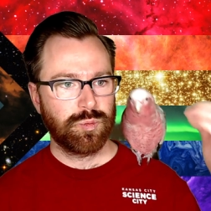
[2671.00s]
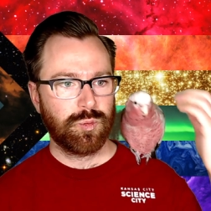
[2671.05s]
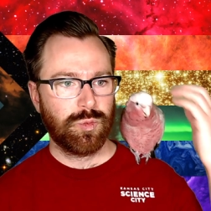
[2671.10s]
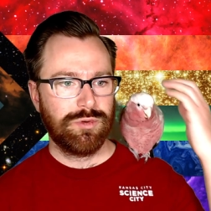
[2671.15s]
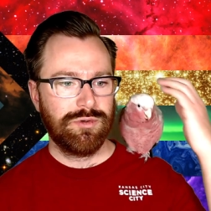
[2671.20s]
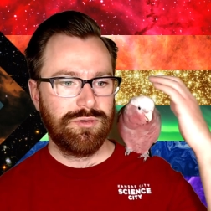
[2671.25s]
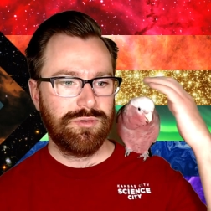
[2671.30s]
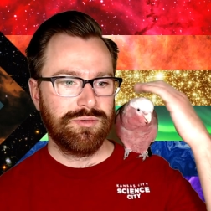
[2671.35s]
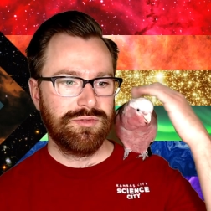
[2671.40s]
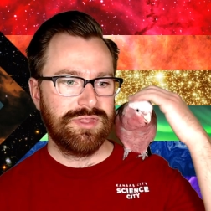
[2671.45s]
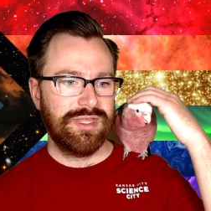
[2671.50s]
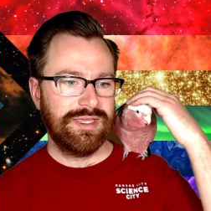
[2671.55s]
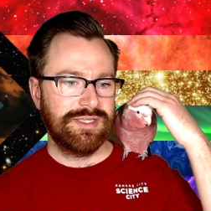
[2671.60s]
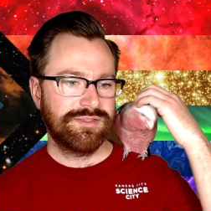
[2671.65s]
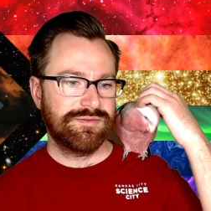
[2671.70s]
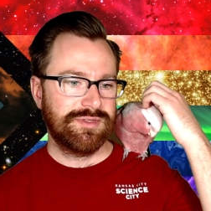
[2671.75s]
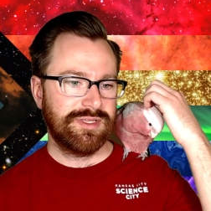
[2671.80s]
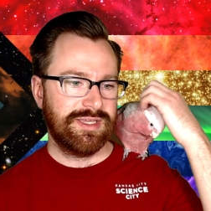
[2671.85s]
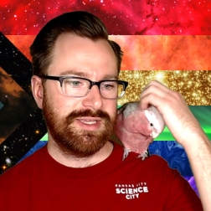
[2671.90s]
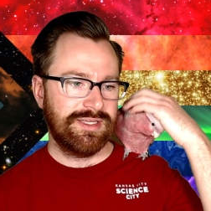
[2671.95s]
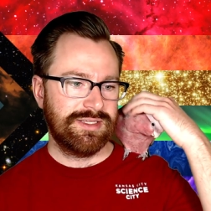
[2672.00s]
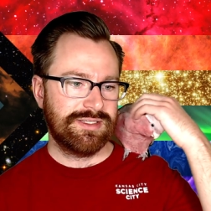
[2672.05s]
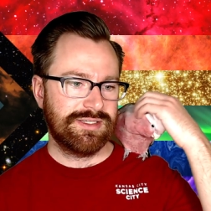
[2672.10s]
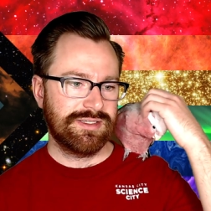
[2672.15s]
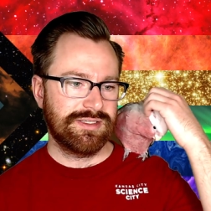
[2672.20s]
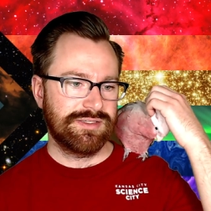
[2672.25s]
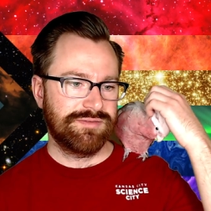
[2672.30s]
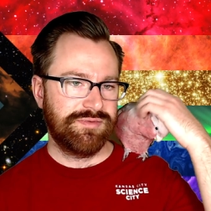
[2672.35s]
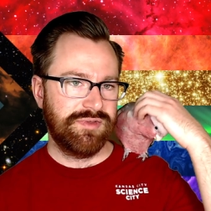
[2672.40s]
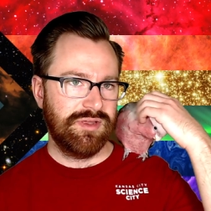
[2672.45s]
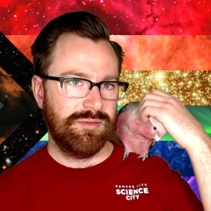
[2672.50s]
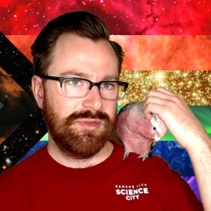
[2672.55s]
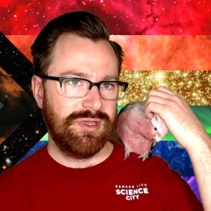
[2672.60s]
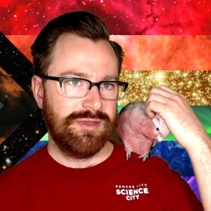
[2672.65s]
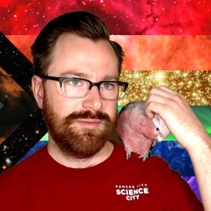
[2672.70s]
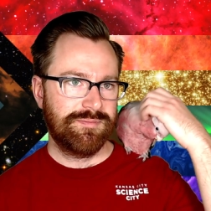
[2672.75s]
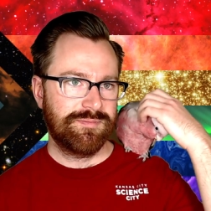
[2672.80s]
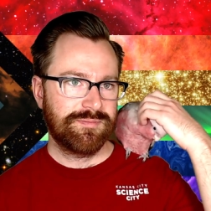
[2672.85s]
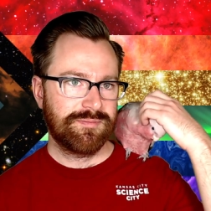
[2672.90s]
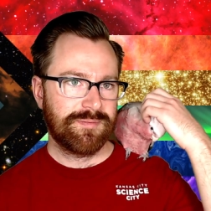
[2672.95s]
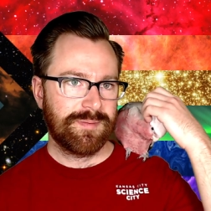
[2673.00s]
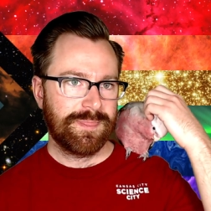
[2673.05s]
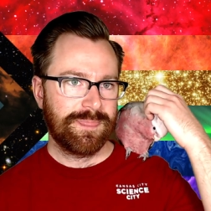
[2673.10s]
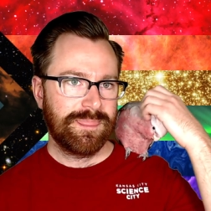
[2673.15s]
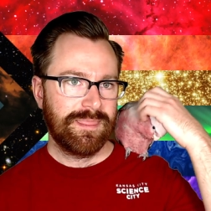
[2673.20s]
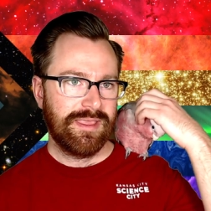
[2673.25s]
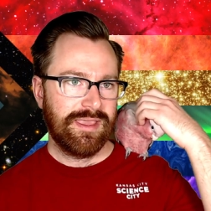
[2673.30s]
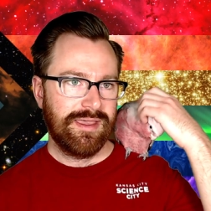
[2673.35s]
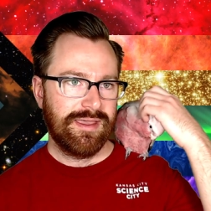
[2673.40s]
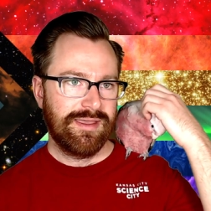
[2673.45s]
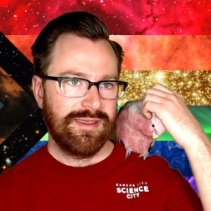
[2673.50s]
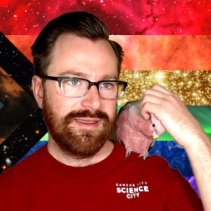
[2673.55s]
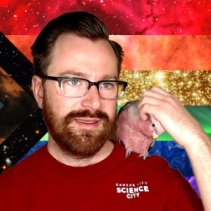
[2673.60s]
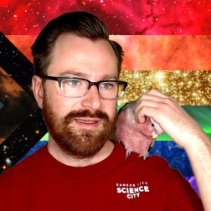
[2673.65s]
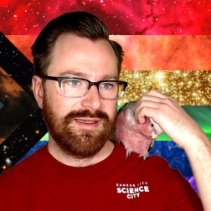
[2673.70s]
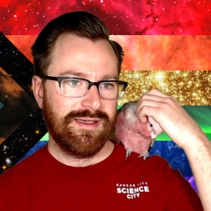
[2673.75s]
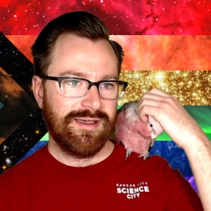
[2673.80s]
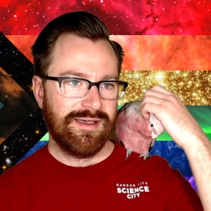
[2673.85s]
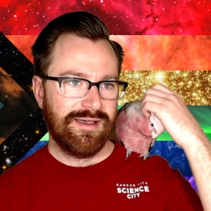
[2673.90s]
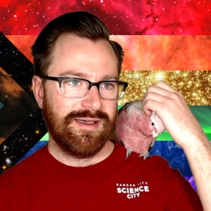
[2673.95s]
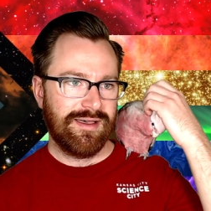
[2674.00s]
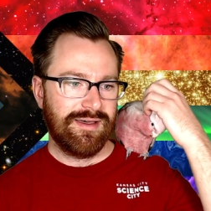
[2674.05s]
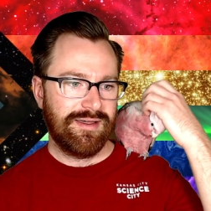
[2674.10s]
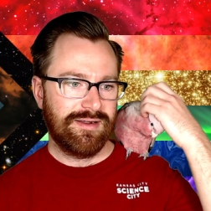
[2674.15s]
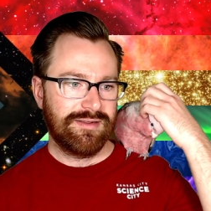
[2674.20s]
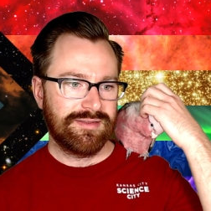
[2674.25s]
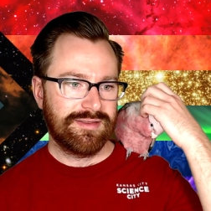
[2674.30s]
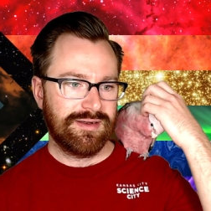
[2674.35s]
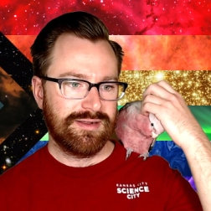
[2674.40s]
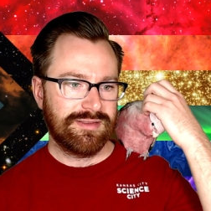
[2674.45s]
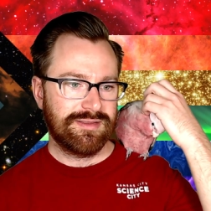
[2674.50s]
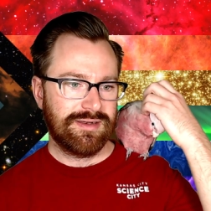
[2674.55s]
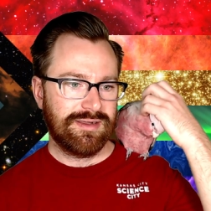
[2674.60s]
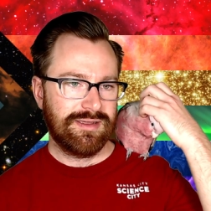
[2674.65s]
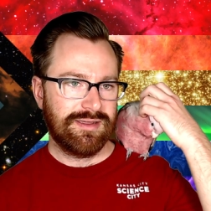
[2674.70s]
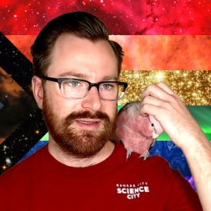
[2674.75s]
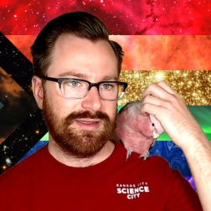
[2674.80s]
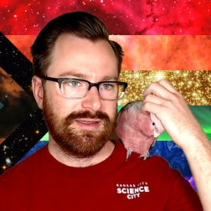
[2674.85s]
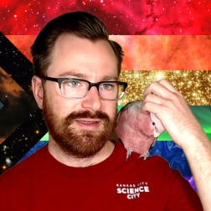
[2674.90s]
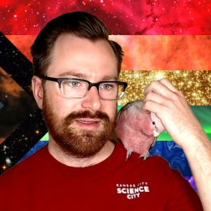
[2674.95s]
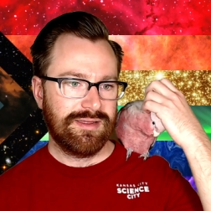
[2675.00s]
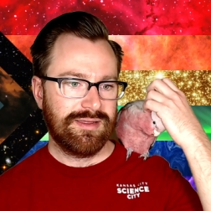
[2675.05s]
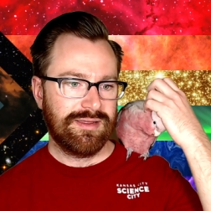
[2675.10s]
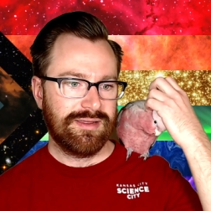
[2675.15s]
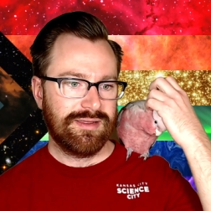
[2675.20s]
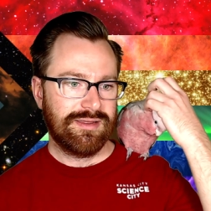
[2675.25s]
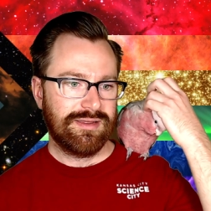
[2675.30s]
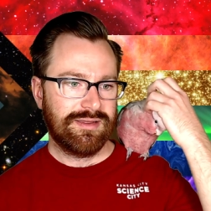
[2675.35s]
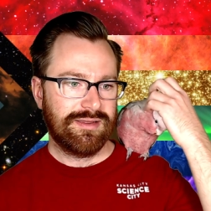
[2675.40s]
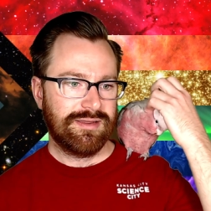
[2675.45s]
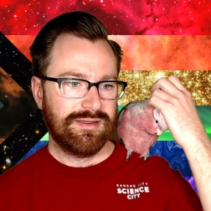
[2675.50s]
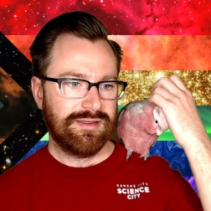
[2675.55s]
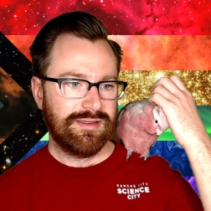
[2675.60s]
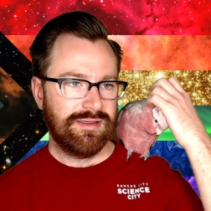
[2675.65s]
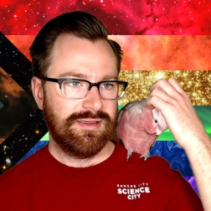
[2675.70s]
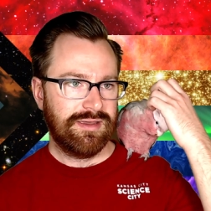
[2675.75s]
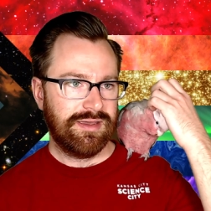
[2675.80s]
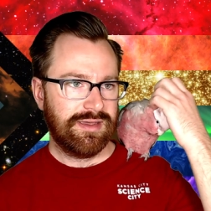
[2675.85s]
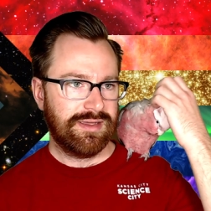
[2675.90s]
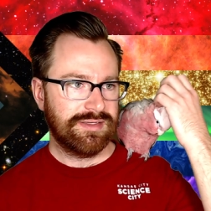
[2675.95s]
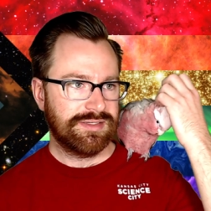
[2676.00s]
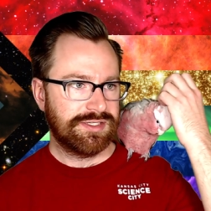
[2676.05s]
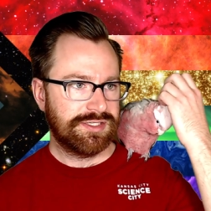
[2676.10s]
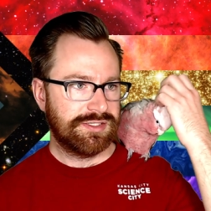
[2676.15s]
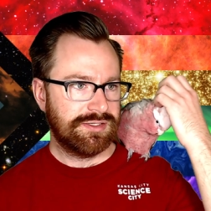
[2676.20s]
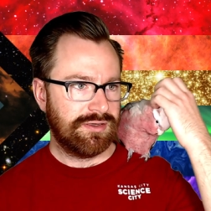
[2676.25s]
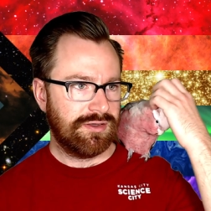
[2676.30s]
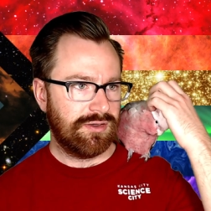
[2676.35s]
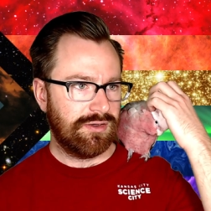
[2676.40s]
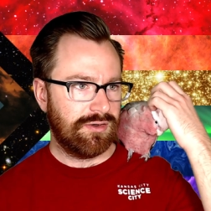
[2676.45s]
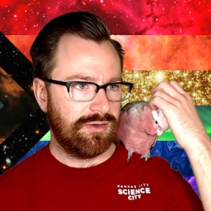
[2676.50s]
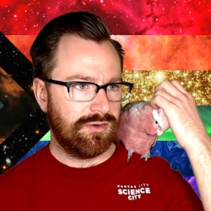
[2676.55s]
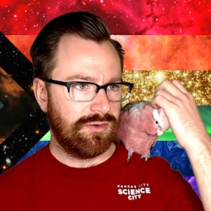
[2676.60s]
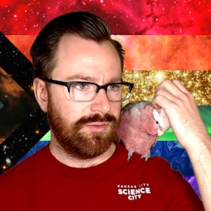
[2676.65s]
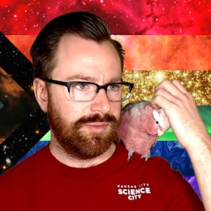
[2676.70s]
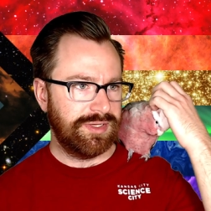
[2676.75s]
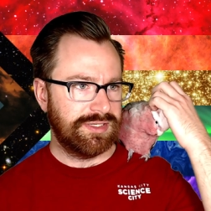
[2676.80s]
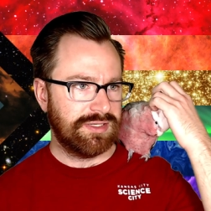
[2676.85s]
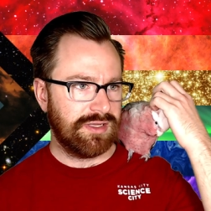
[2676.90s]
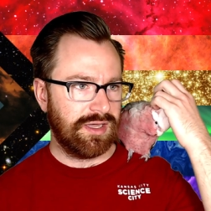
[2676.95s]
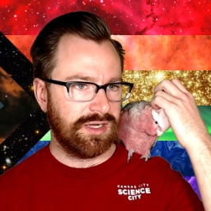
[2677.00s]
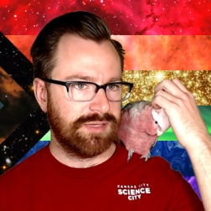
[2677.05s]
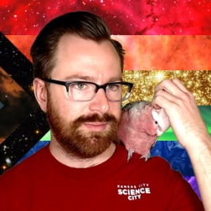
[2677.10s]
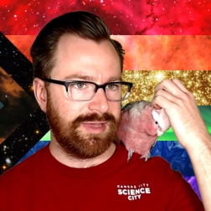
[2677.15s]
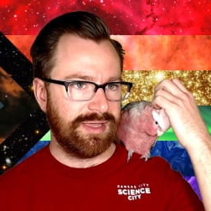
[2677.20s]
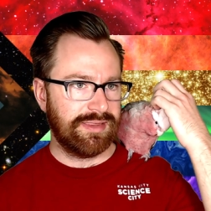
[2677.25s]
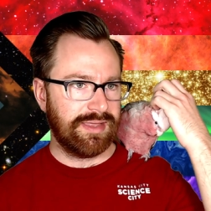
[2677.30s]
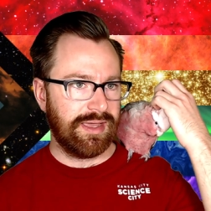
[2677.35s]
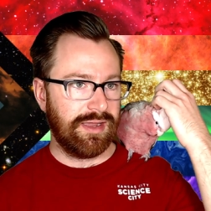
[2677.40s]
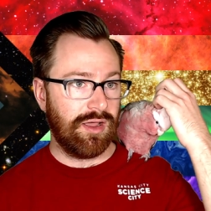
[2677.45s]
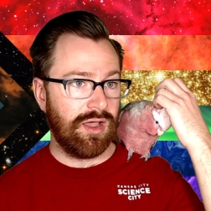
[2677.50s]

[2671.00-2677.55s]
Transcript: oh, thanks for the kisses, Phoebe. Uh, da -da -da yeah, so we talked about that.